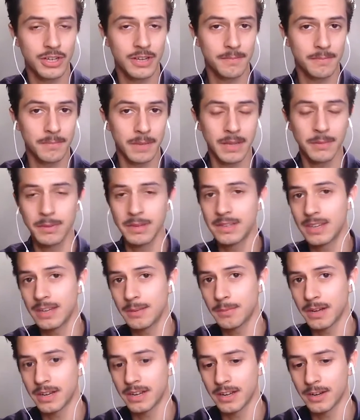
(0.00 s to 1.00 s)
may be dead
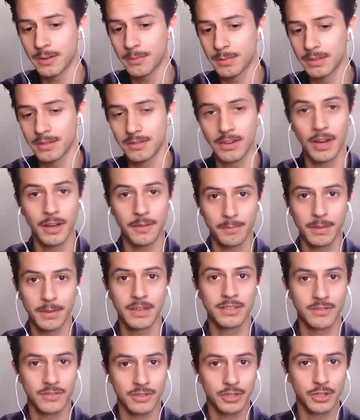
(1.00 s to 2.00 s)
by now, but not
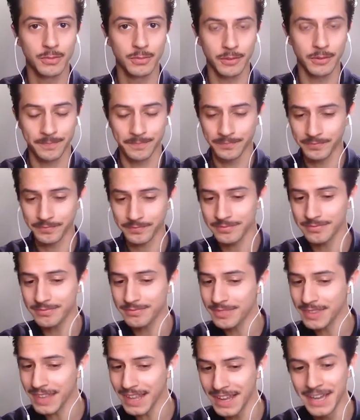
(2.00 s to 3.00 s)
because of the tumor.
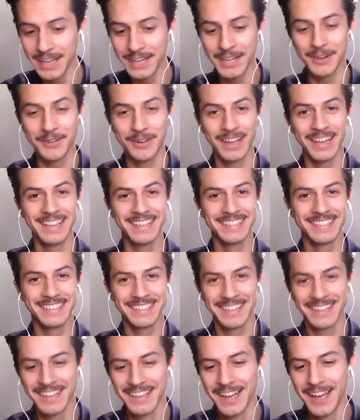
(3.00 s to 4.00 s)
Anyways,
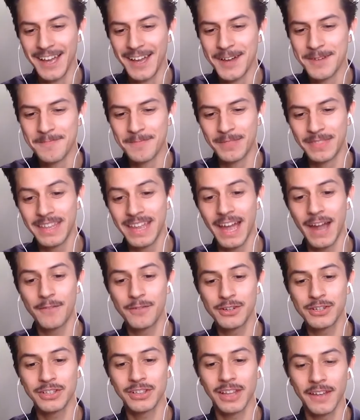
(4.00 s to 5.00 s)
the
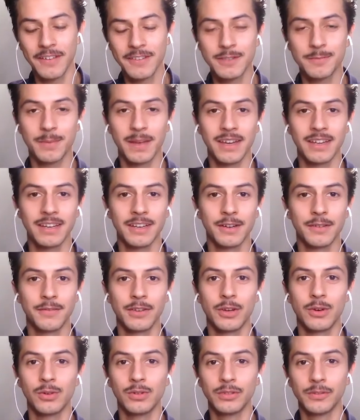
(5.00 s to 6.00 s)
average lifespan of a
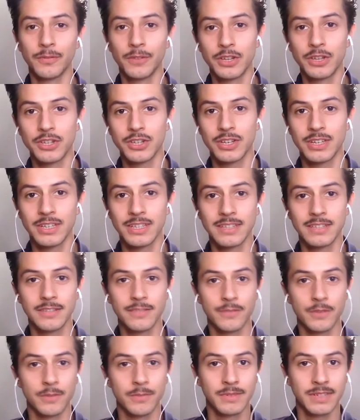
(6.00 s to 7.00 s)
goldfish is
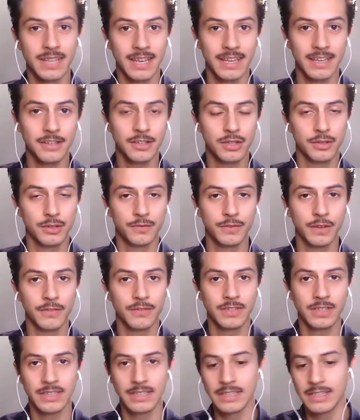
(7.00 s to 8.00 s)
from 10 to
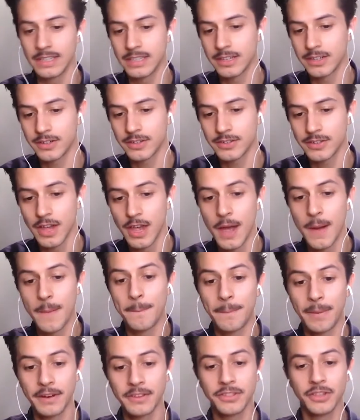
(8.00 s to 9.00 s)
15 years,
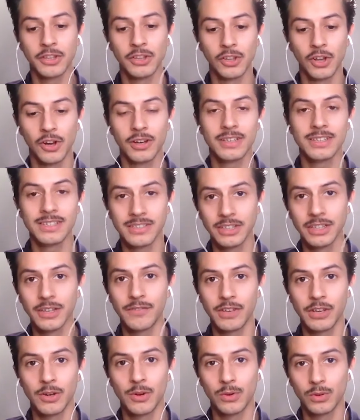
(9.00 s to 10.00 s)
but the longest
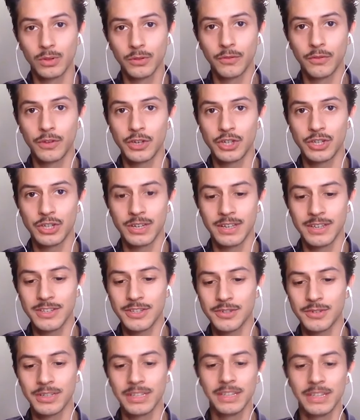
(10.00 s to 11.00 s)
living goldfish in
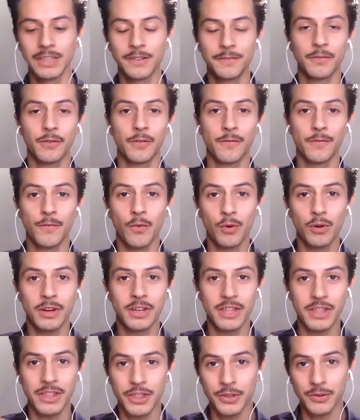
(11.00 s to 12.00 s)
history lived for
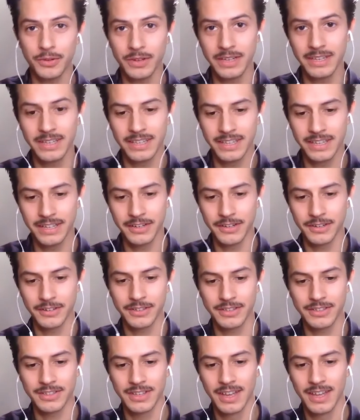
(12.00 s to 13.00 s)
43
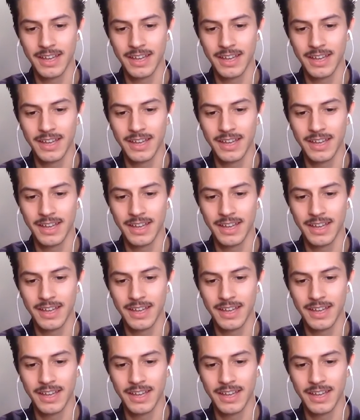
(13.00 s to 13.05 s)
years.